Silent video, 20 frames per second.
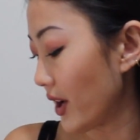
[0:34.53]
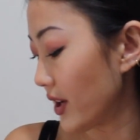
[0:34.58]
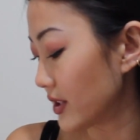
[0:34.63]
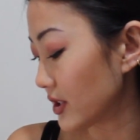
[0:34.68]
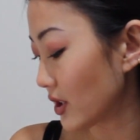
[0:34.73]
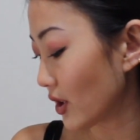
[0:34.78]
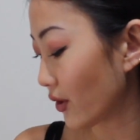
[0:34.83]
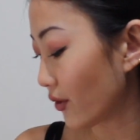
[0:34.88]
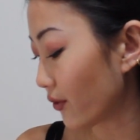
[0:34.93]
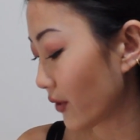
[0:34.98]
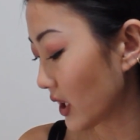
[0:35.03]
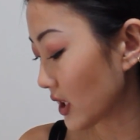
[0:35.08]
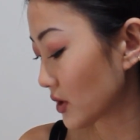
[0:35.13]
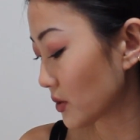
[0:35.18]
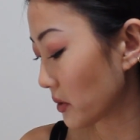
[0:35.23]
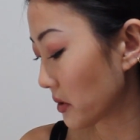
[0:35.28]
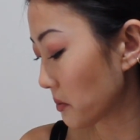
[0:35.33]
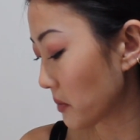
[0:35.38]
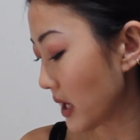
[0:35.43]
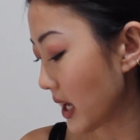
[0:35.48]
So the first
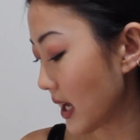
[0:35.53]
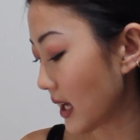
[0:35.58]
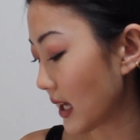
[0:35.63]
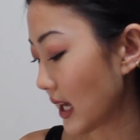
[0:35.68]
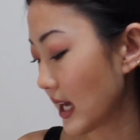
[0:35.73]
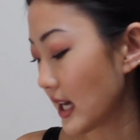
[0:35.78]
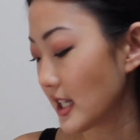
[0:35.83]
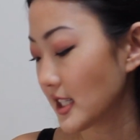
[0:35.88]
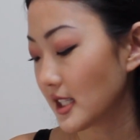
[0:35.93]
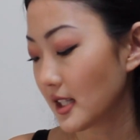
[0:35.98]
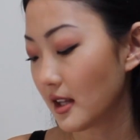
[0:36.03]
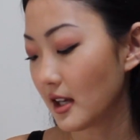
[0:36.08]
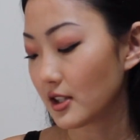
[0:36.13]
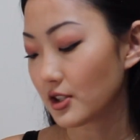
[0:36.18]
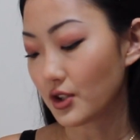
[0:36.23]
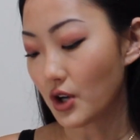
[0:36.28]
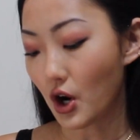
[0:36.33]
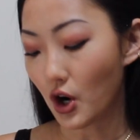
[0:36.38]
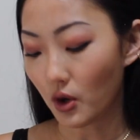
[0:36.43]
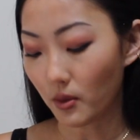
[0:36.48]
one being is
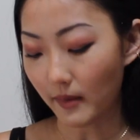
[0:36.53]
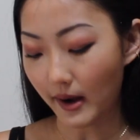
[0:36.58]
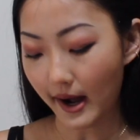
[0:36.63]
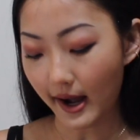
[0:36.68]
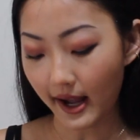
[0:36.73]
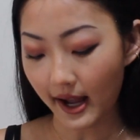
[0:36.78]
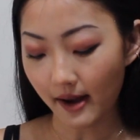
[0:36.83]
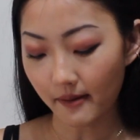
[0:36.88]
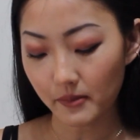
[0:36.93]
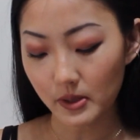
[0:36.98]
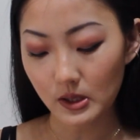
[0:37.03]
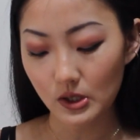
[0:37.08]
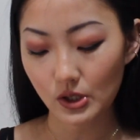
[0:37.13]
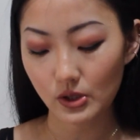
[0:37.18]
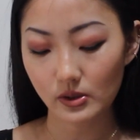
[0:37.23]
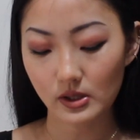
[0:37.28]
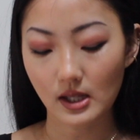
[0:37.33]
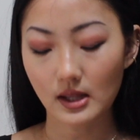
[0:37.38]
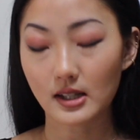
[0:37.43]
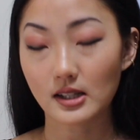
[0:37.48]
this comb. I have been
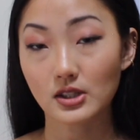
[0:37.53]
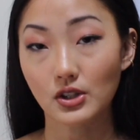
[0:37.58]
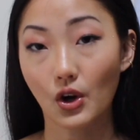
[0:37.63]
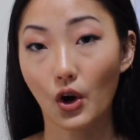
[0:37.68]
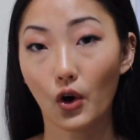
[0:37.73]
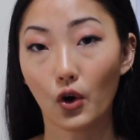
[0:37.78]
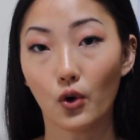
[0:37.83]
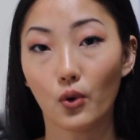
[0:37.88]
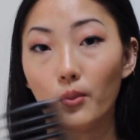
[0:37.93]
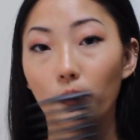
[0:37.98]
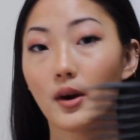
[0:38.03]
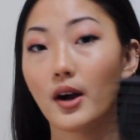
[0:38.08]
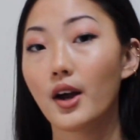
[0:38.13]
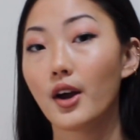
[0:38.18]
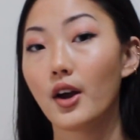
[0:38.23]
using this comb